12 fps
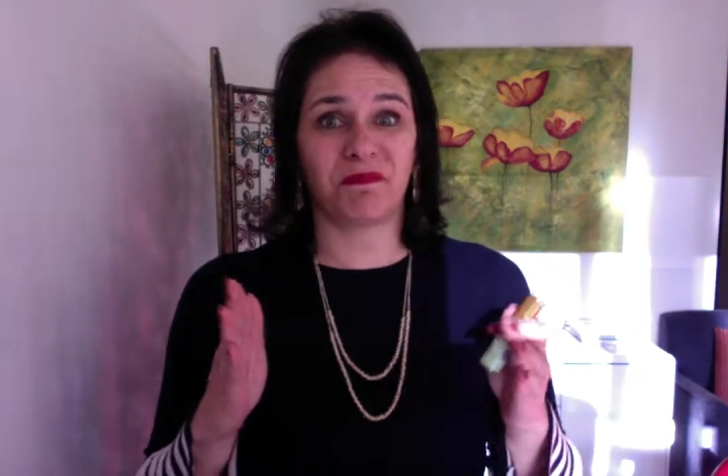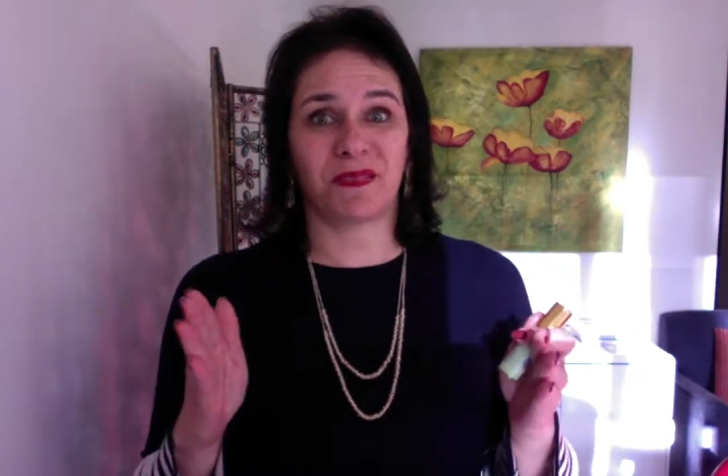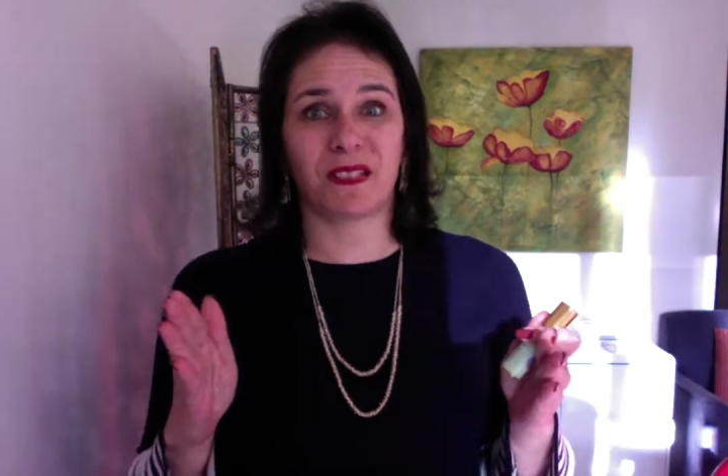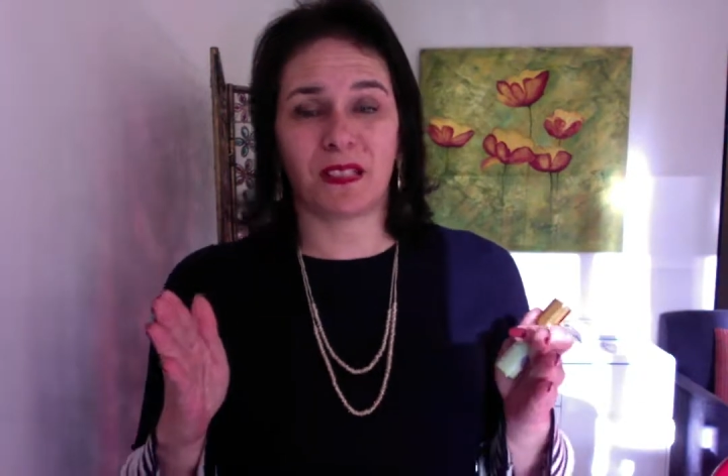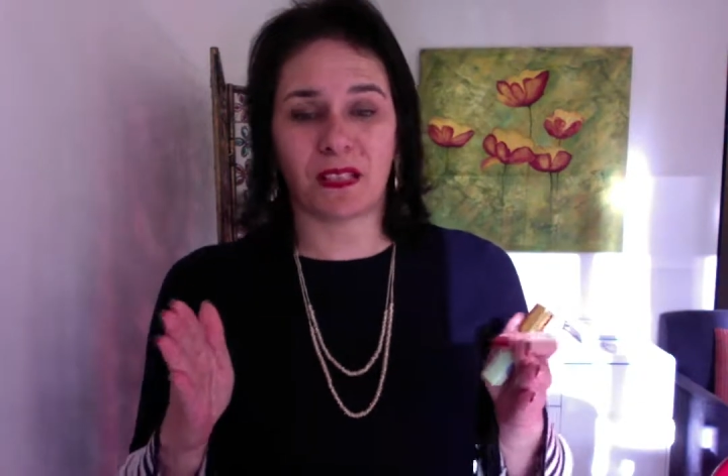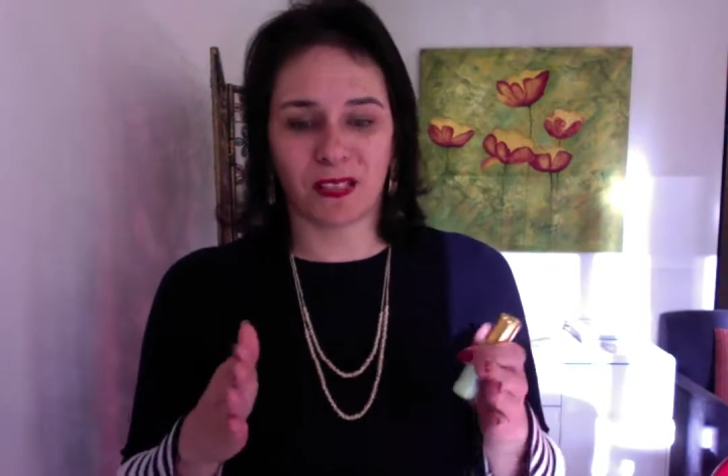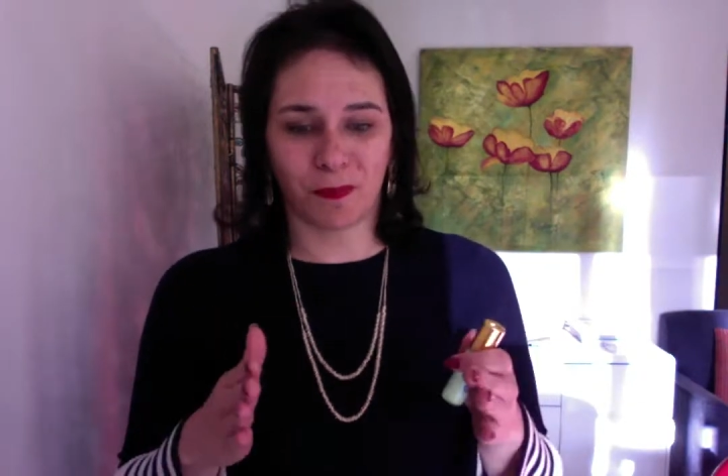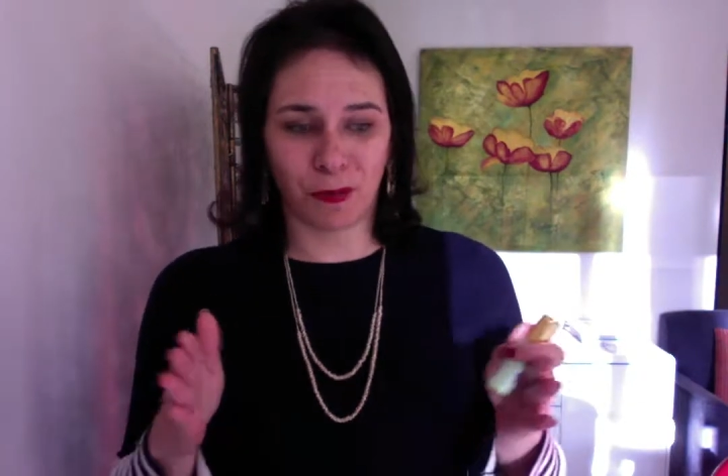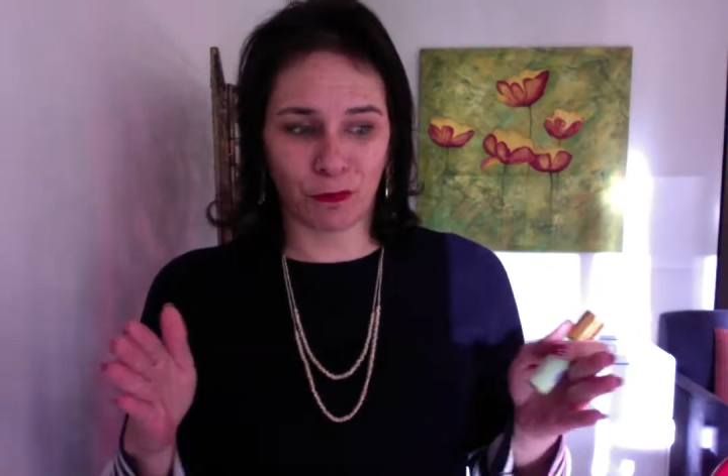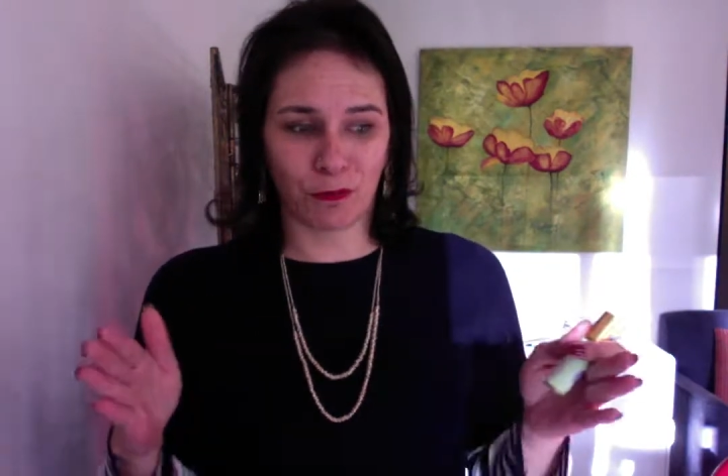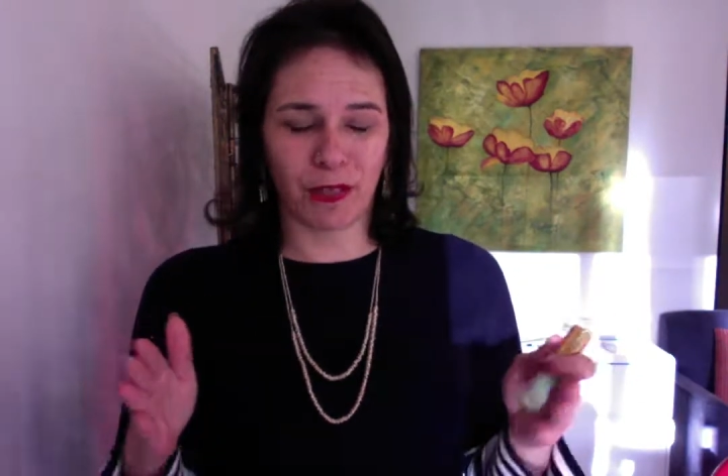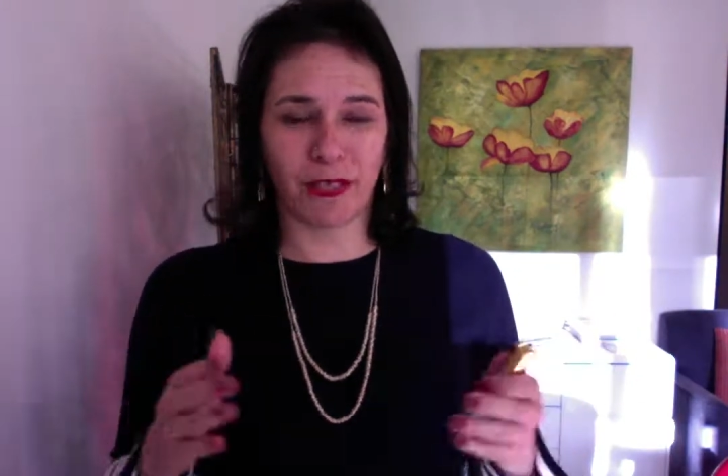sending
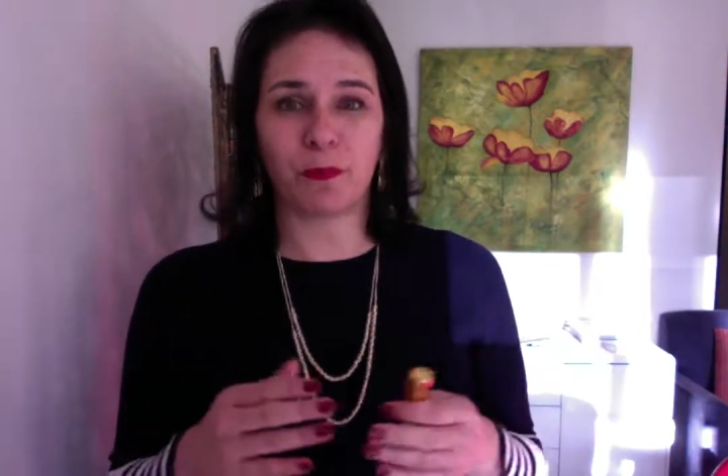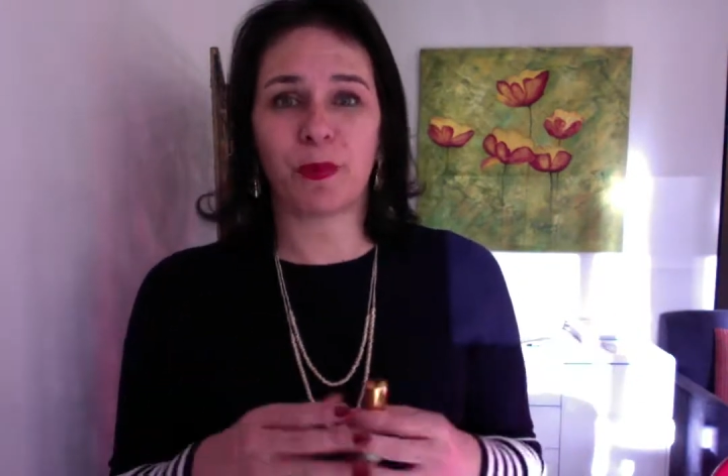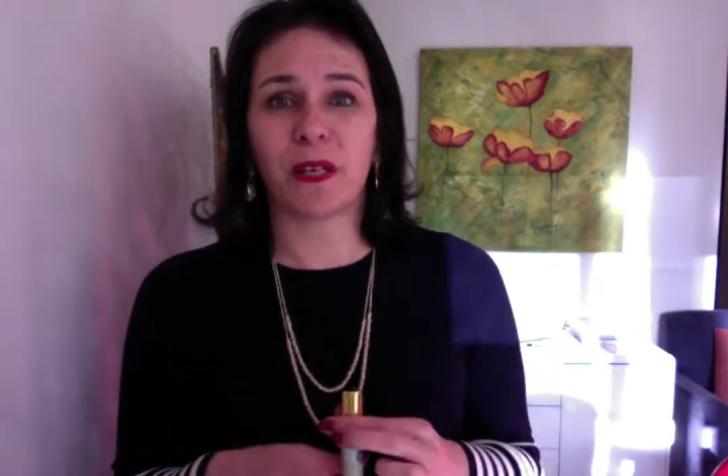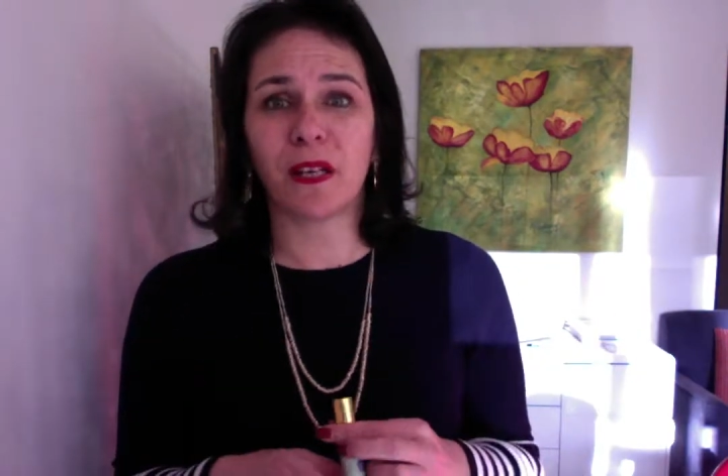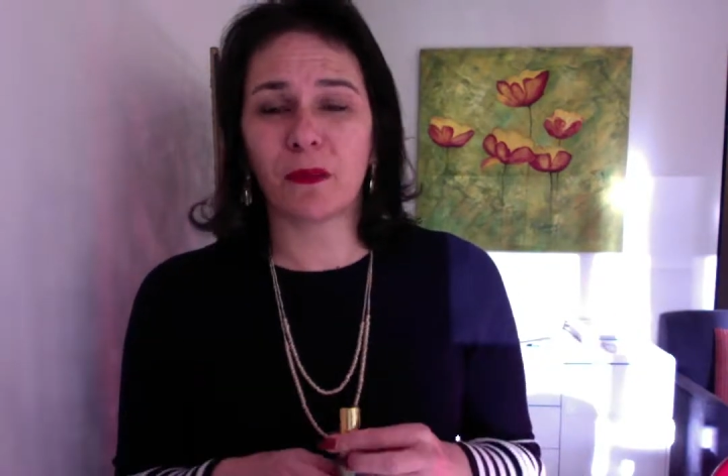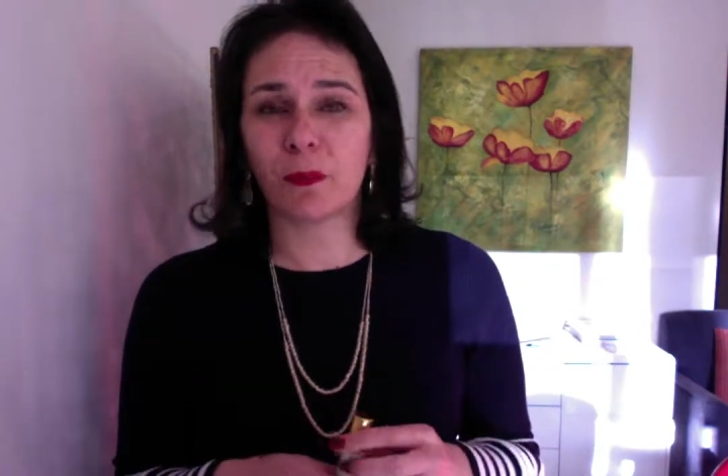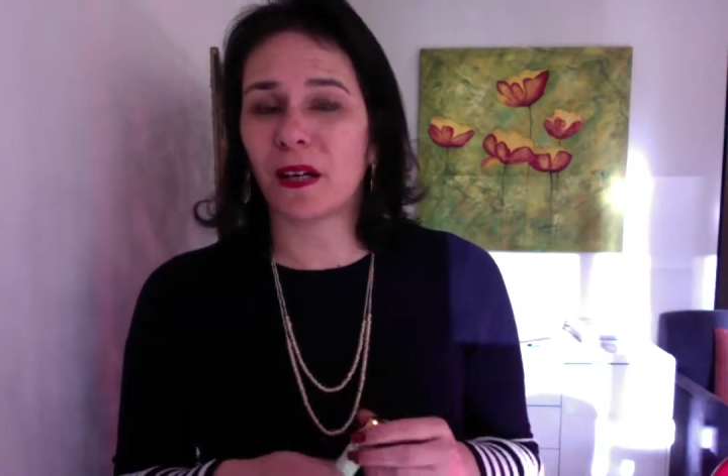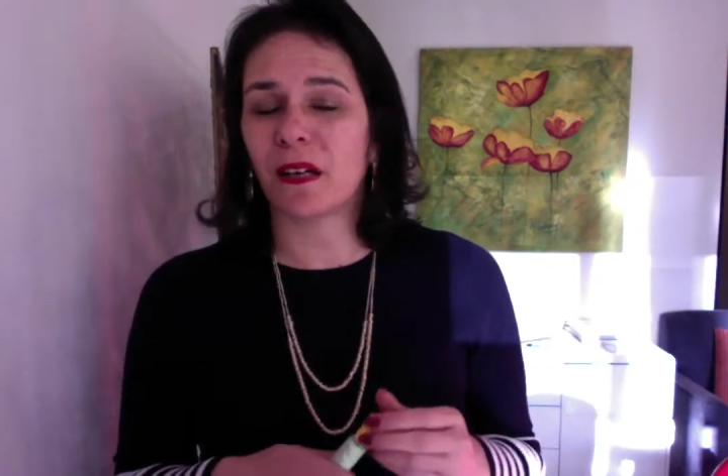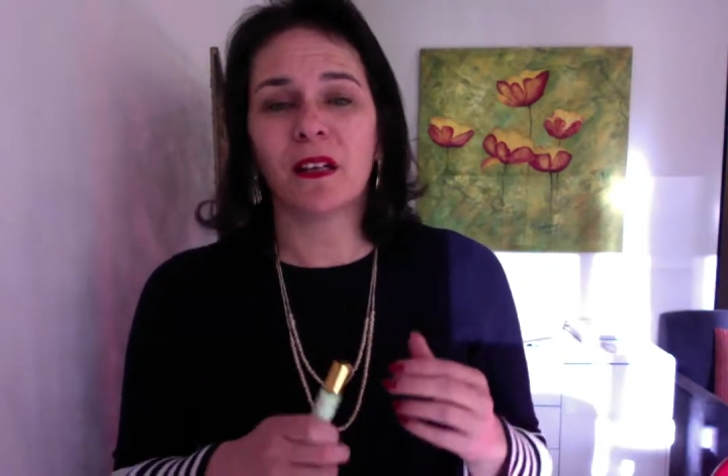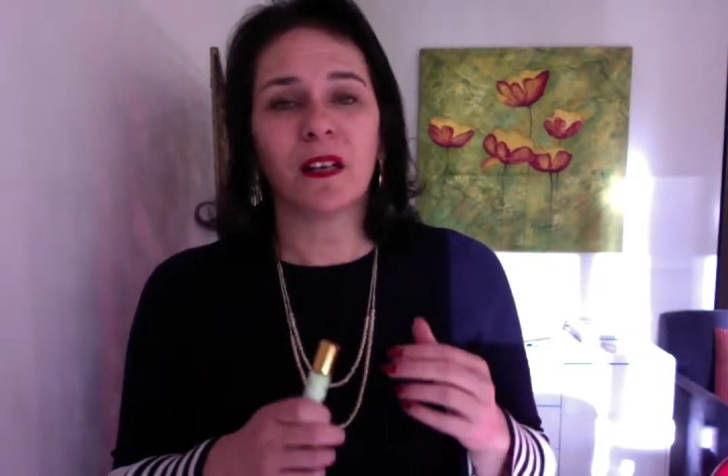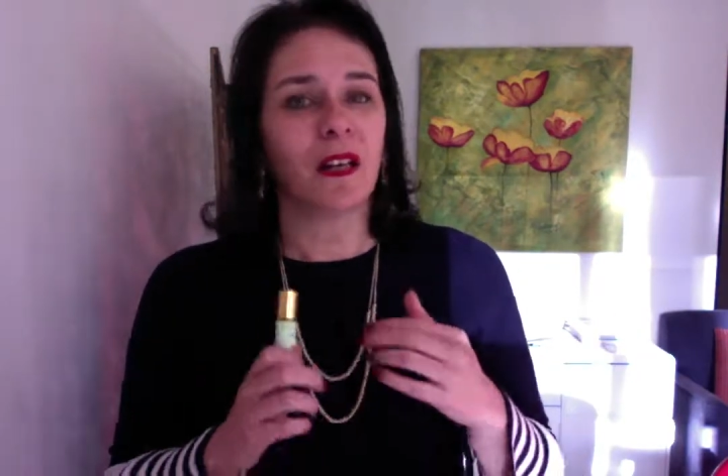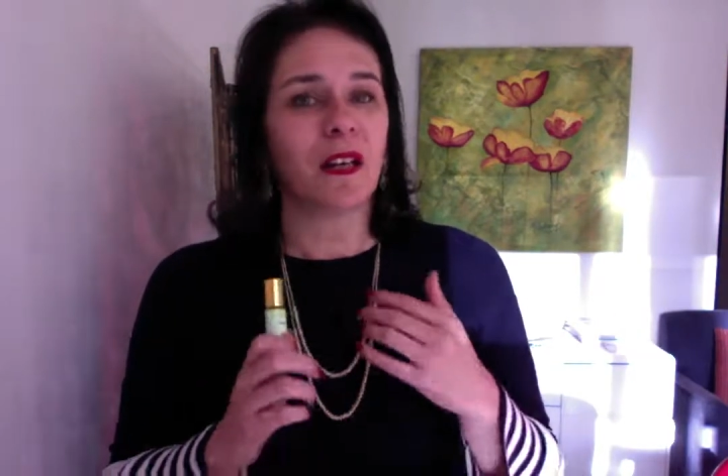something really big, but